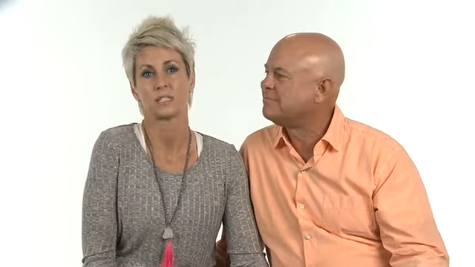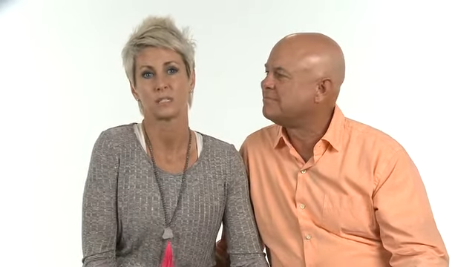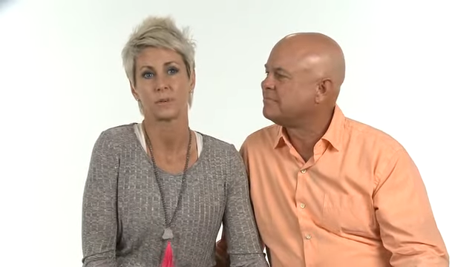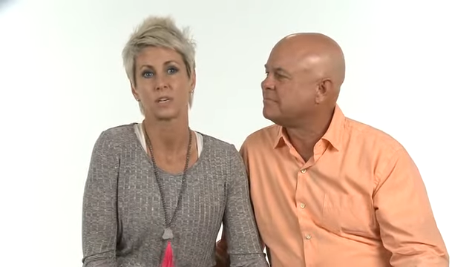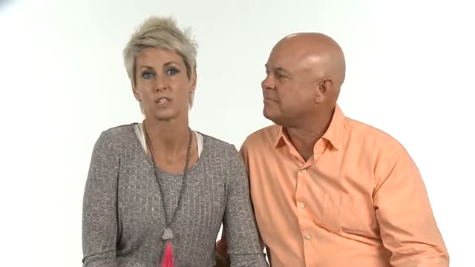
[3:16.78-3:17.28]

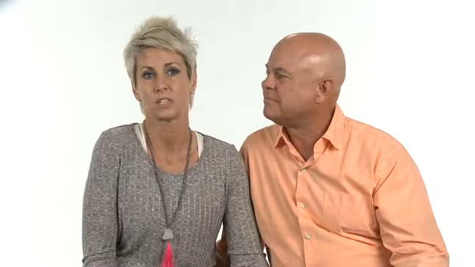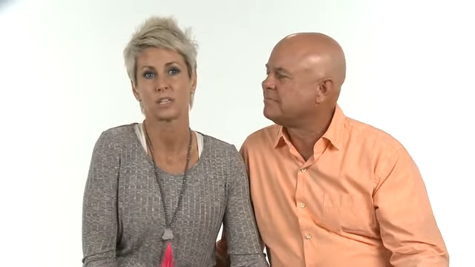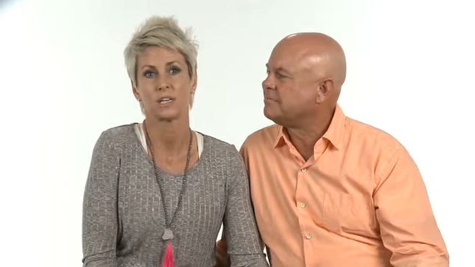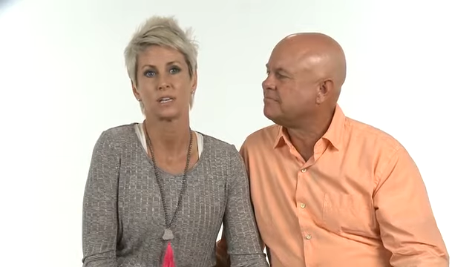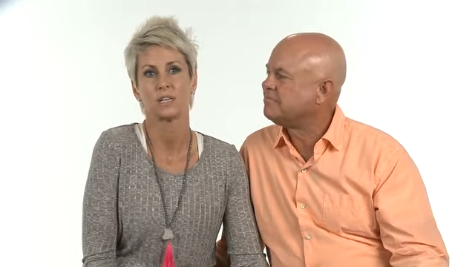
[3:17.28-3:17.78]
Speaker 1: and
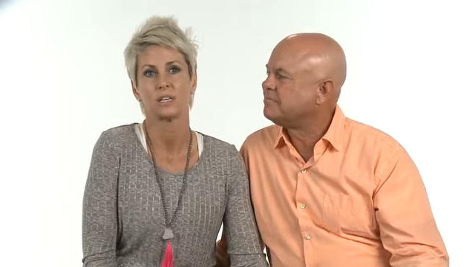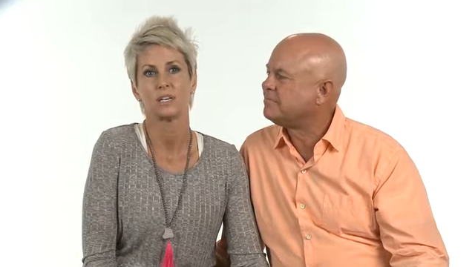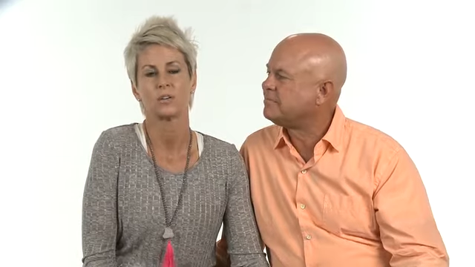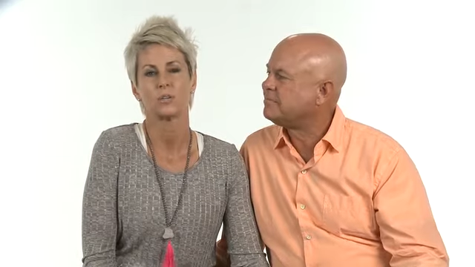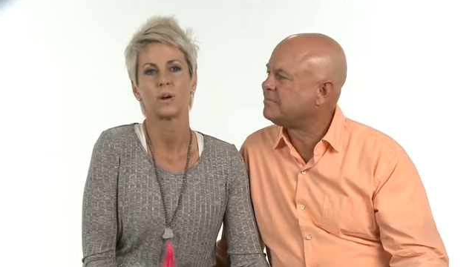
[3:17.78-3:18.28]
spiritually.
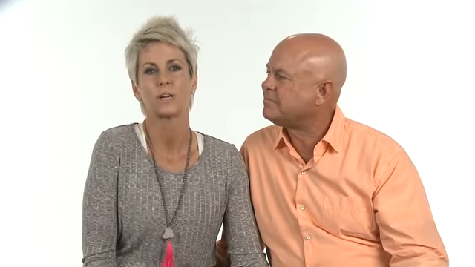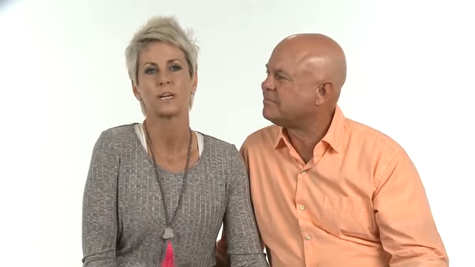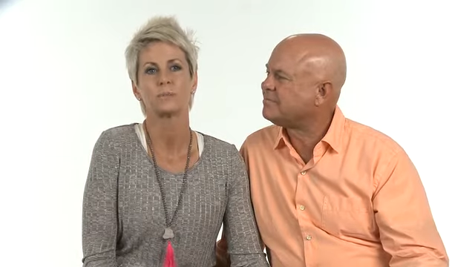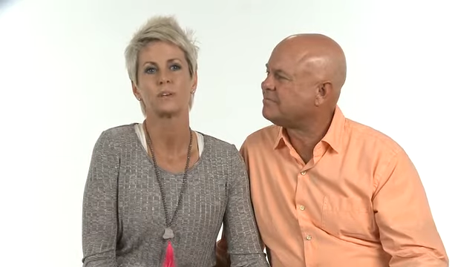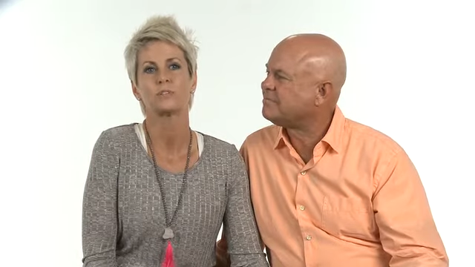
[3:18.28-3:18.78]
We want to
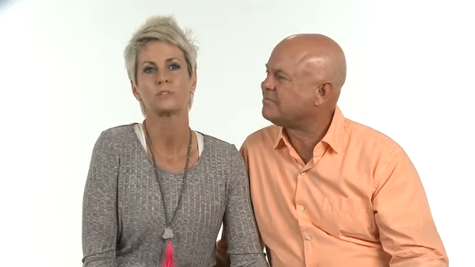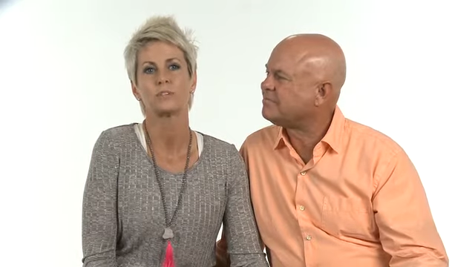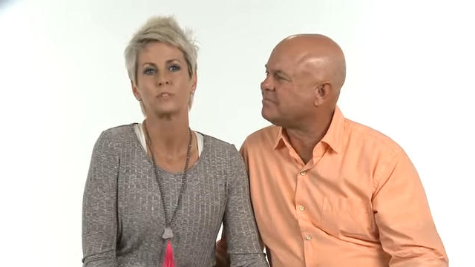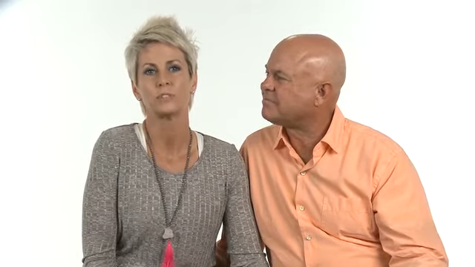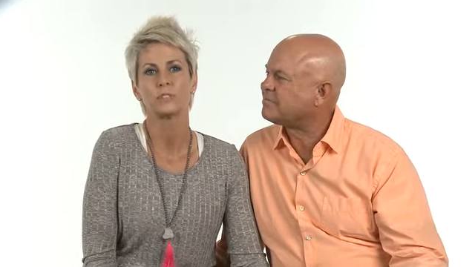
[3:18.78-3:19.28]
help give
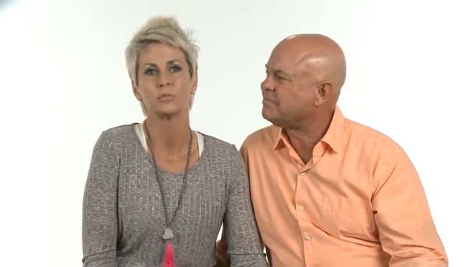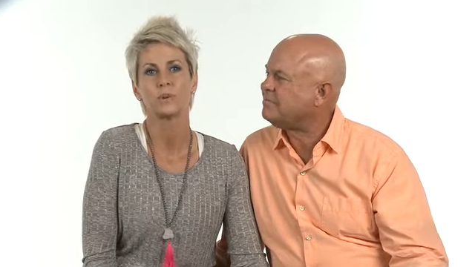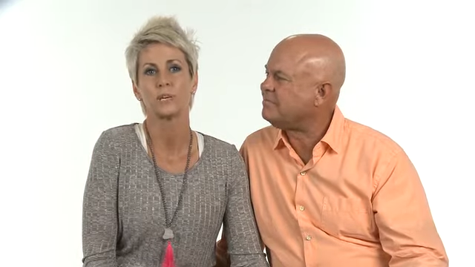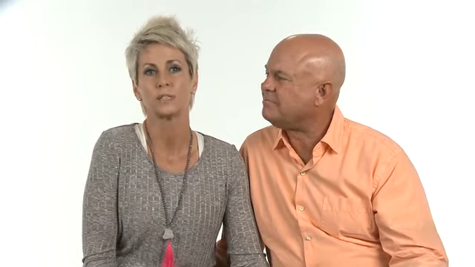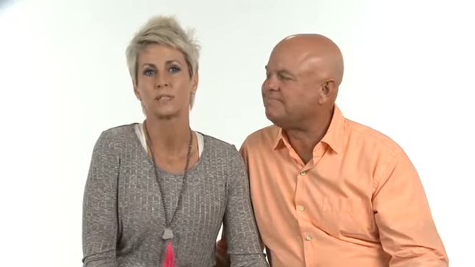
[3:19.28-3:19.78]
roots and
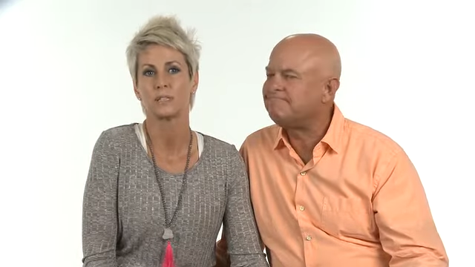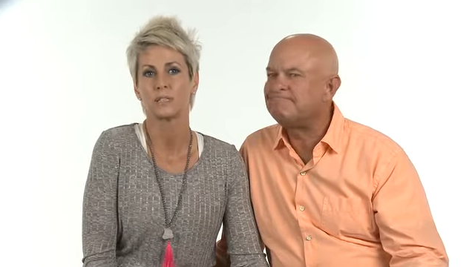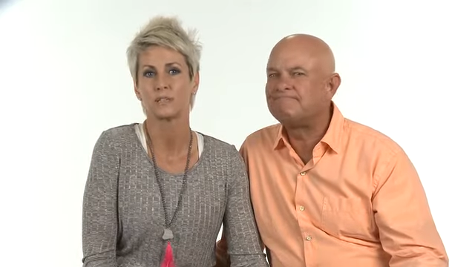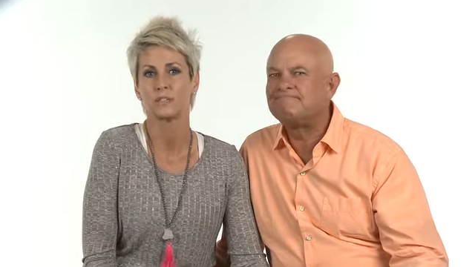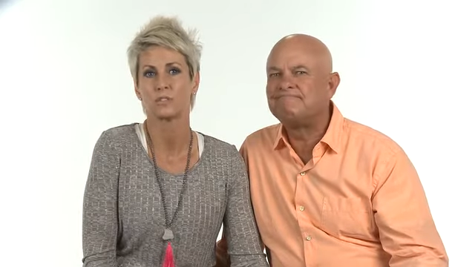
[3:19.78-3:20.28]
wings to
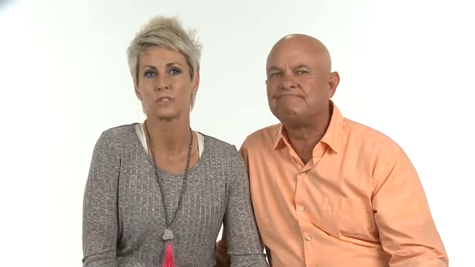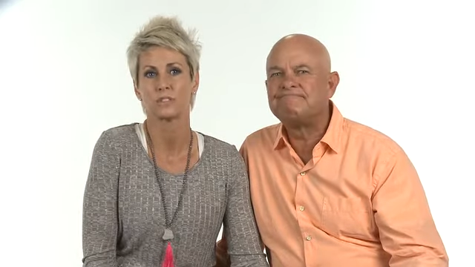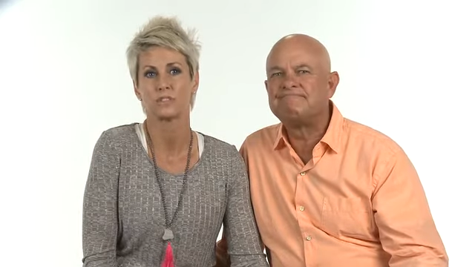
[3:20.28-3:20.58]
individuals and